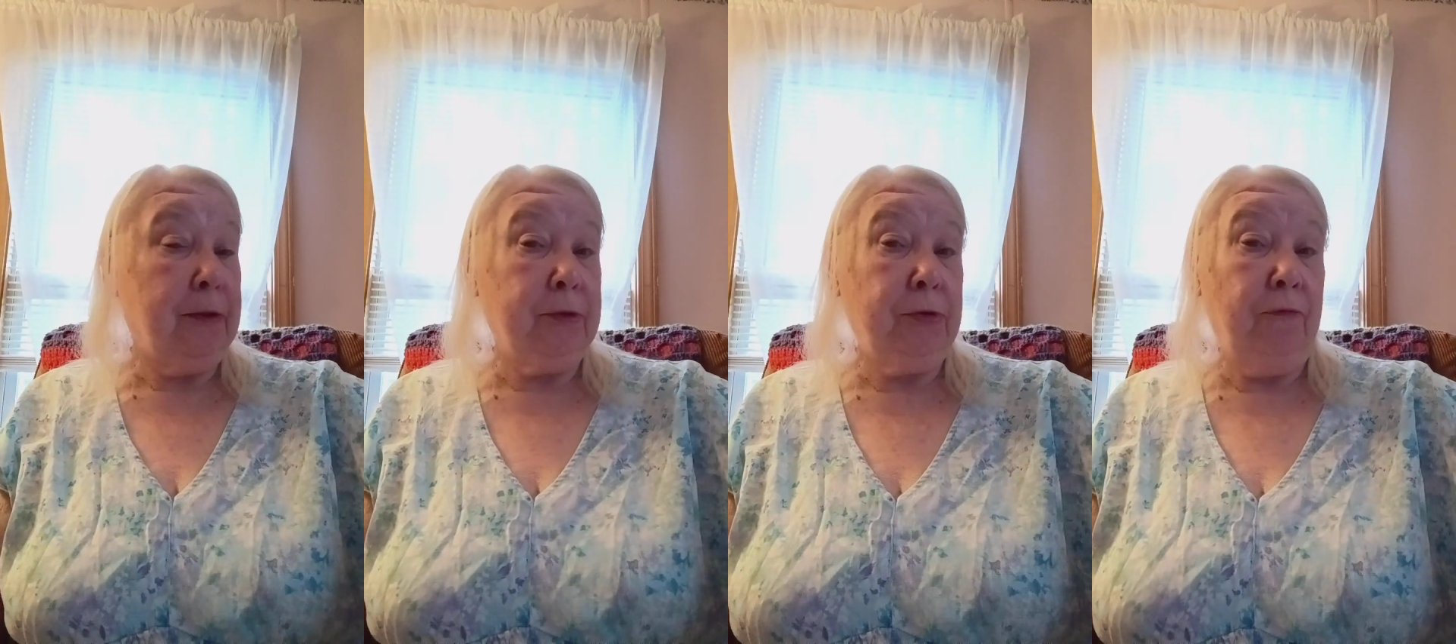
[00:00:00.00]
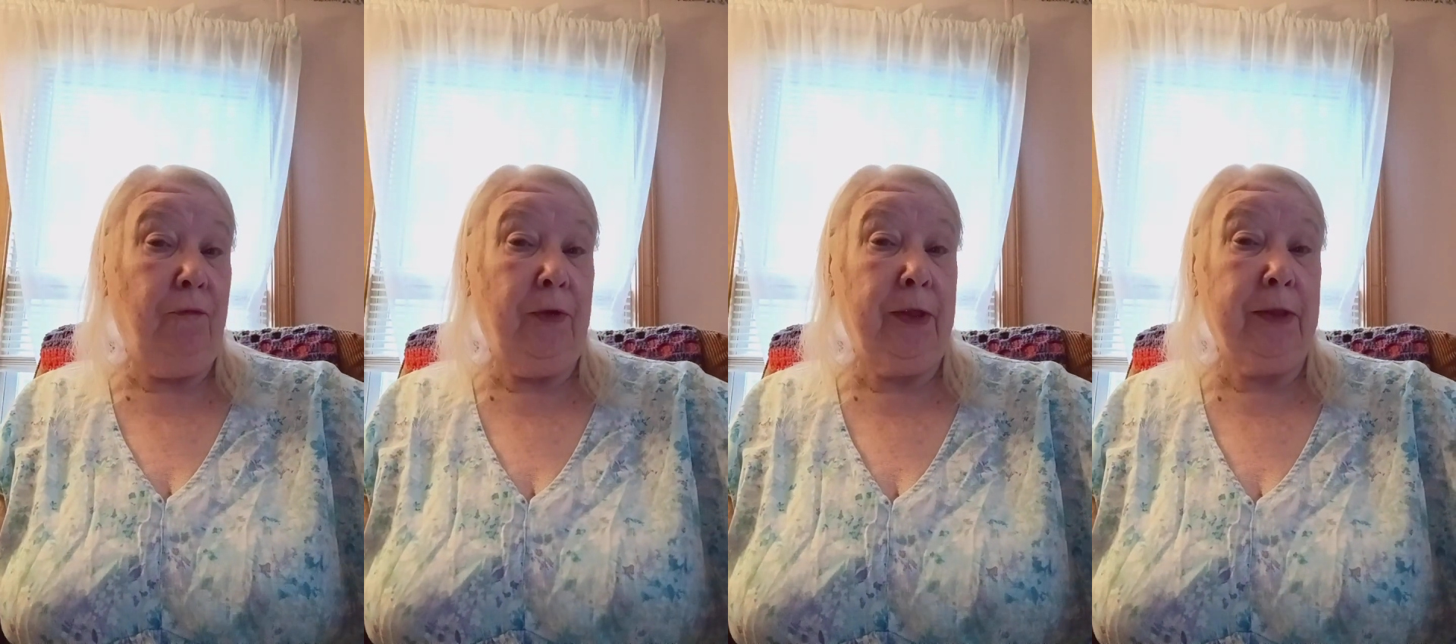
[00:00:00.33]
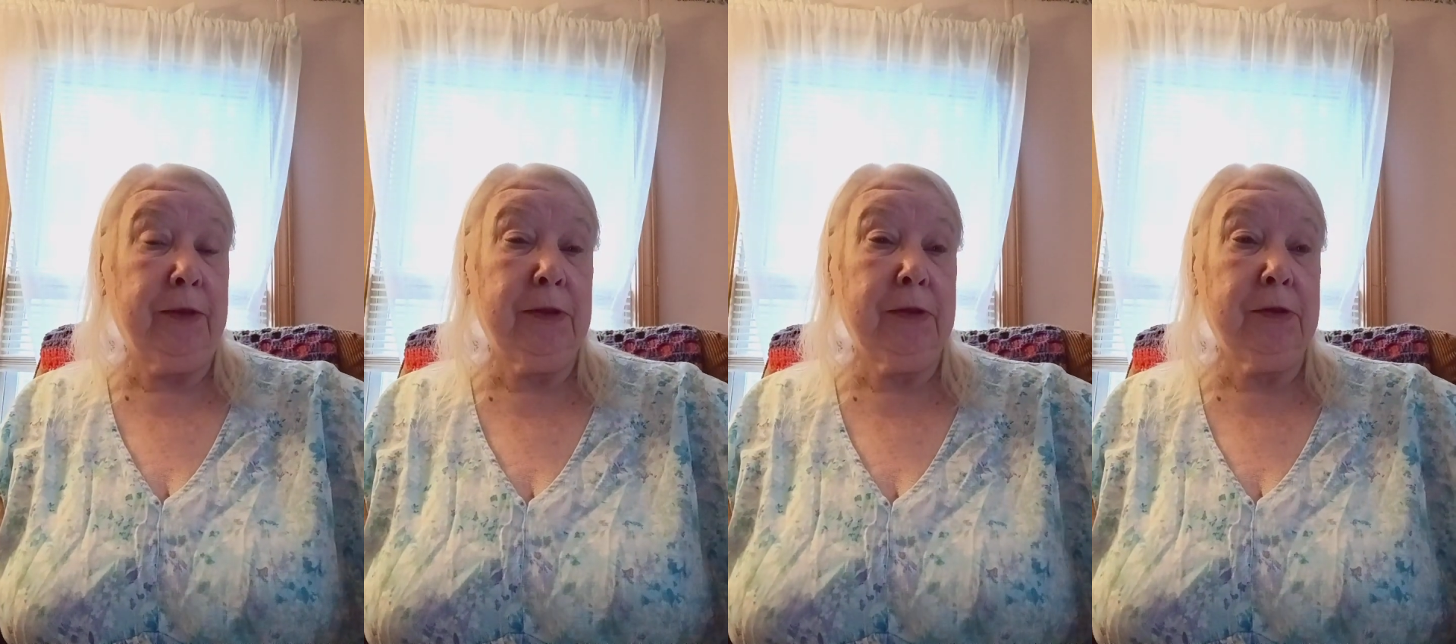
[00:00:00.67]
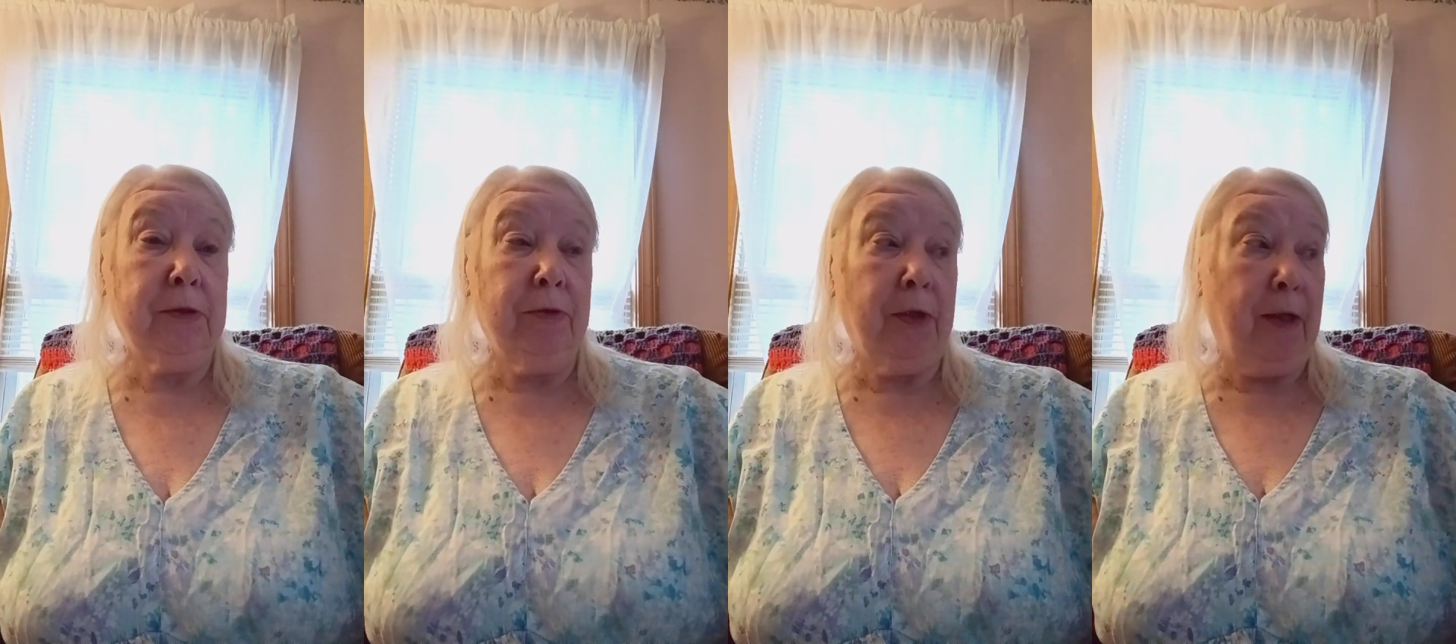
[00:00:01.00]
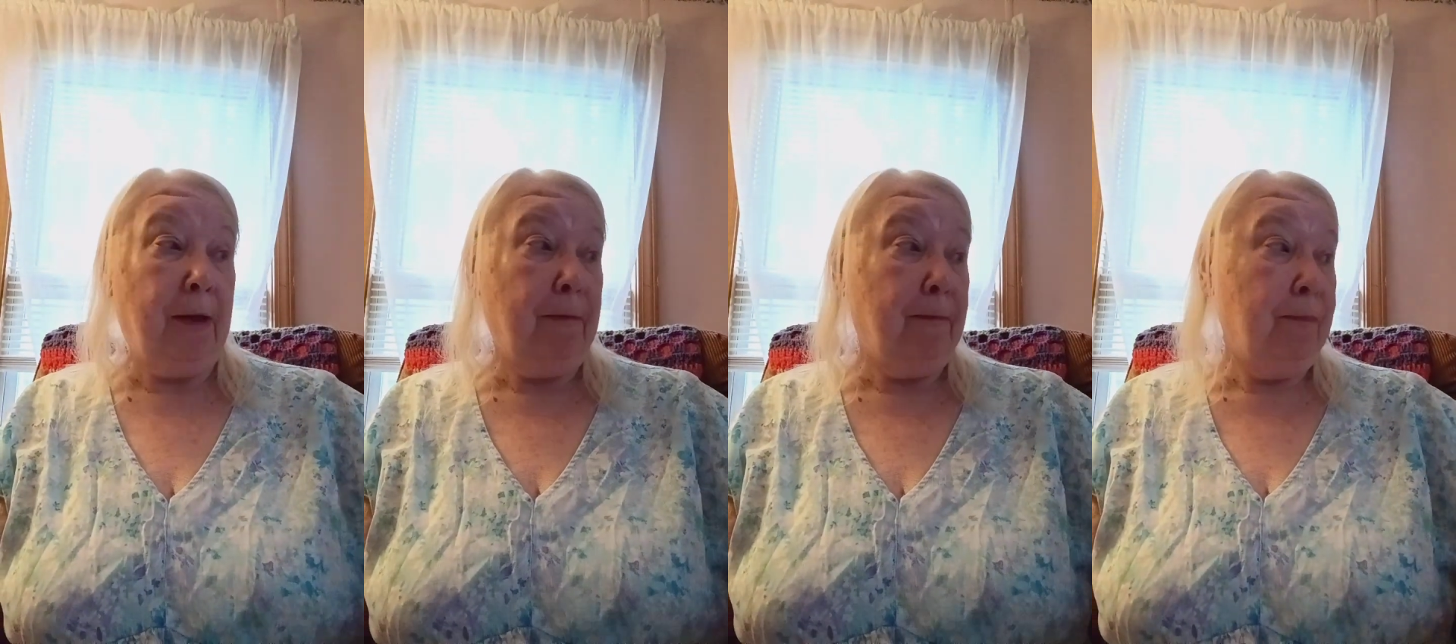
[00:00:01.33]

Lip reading: too fast. It's okay.